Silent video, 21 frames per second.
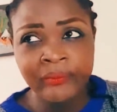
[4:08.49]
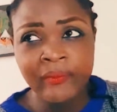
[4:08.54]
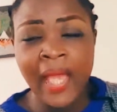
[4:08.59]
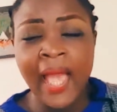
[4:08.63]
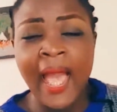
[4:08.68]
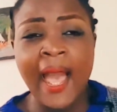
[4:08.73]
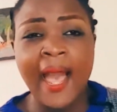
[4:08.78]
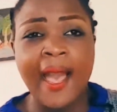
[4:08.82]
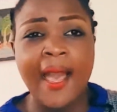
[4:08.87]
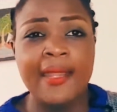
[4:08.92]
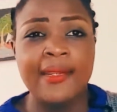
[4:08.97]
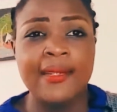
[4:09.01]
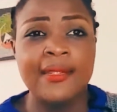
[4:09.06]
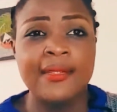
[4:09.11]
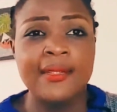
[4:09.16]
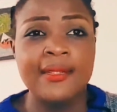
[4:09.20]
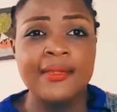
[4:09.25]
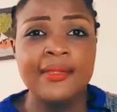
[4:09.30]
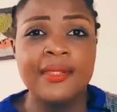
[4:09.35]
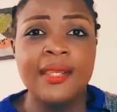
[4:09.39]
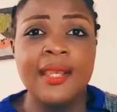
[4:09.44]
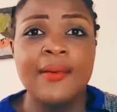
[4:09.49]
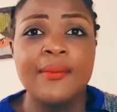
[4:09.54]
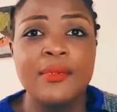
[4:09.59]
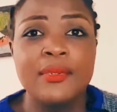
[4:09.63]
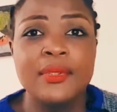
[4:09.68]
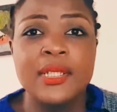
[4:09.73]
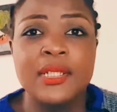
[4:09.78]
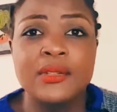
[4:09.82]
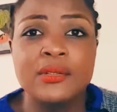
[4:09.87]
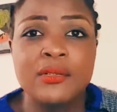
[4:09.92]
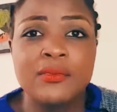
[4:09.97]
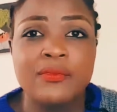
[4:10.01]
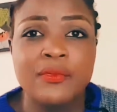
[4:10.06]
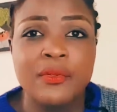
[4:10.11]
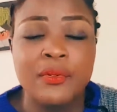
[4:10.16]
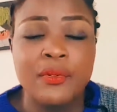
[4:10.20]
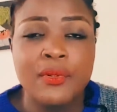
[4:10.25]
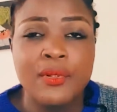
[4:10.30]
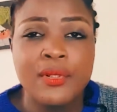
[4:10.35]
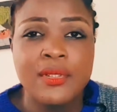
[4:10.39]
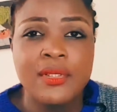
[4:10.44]
Another thing about dental
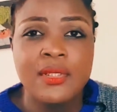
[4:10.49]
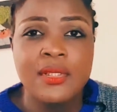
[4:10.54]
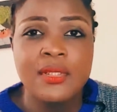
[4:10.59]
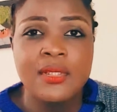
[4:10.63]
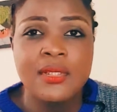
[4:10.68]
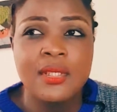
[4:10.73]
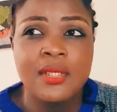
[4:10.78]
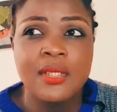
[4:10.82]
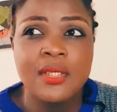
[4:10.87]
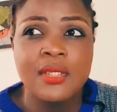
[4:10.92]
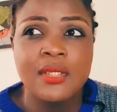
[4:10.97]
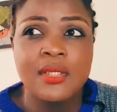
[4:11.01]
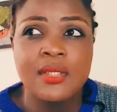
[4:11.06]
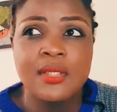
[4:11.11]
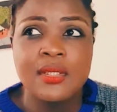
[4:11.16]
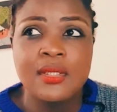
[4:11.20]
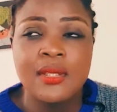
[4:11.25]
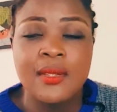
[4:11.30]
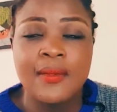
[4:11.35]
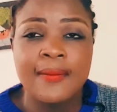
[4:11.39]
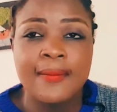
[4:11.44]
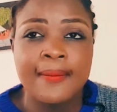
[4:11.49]
fluorosis is